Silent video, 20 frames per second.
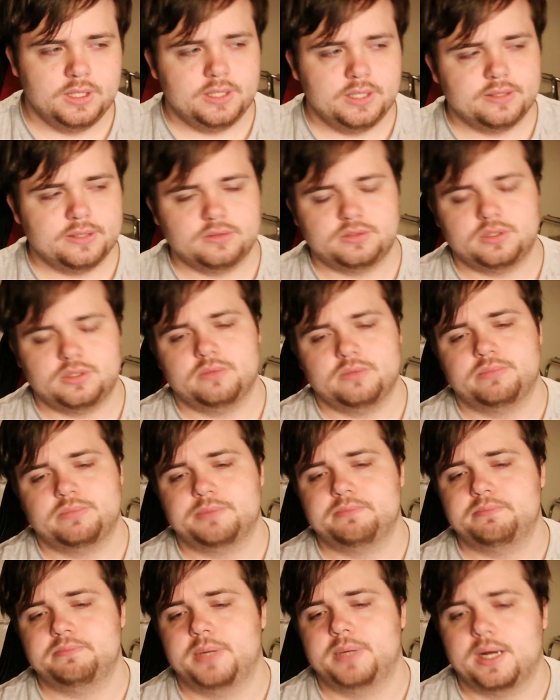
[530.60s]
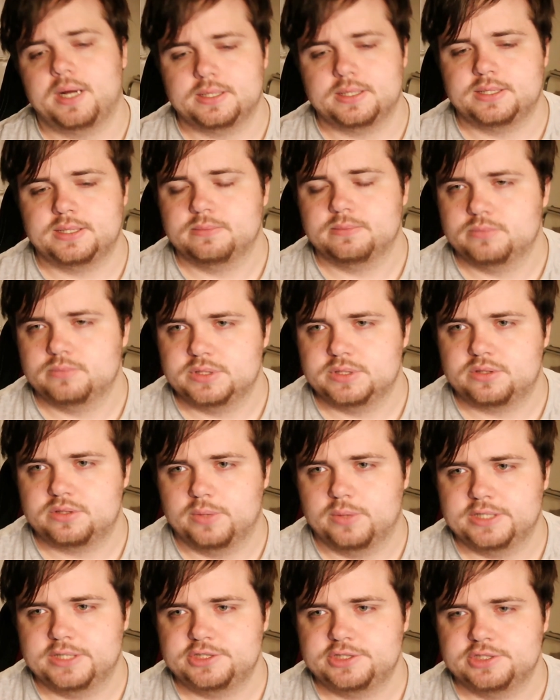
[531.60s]
Now, don't bombard them with
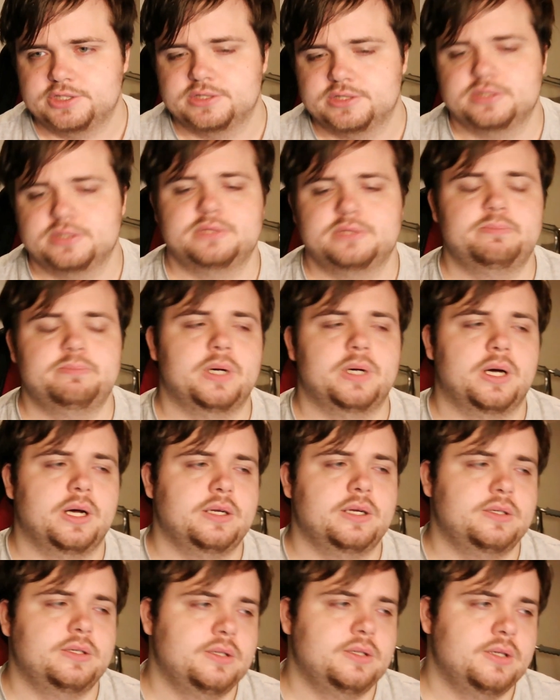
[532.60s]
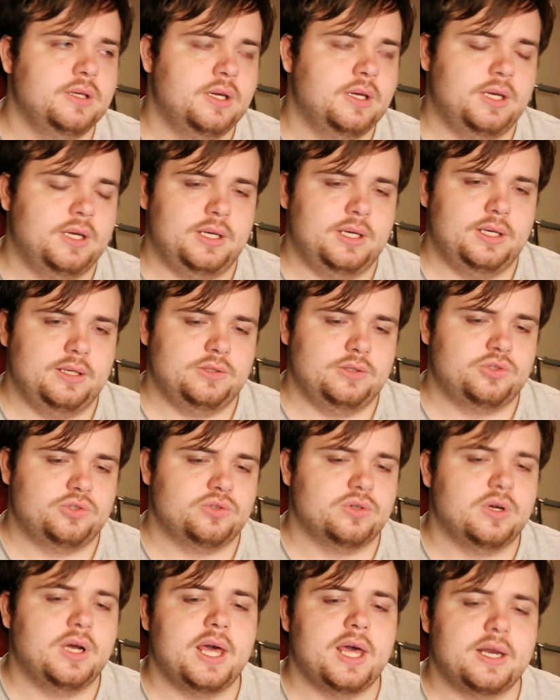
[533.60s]
questions, but
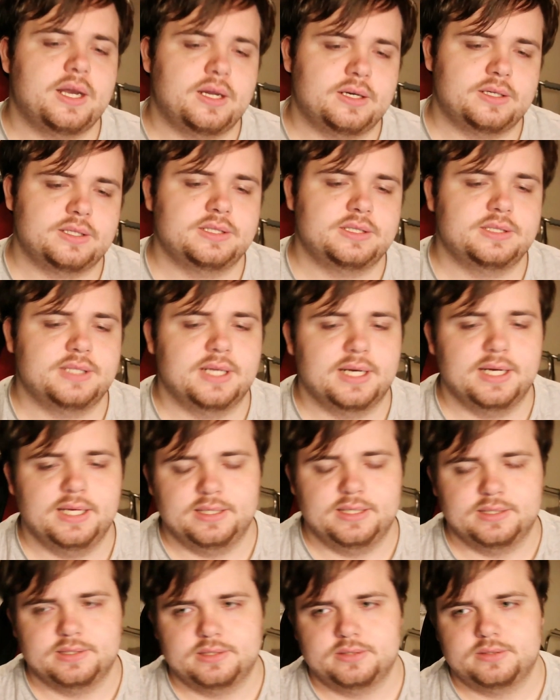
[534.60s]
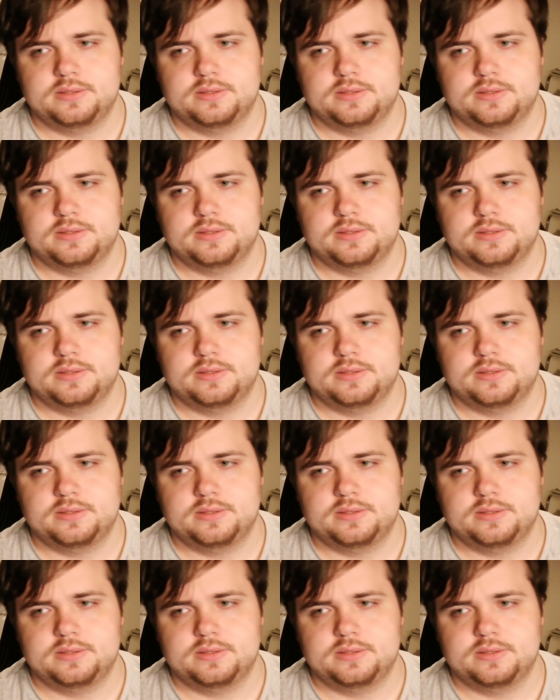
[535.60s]
try and understand.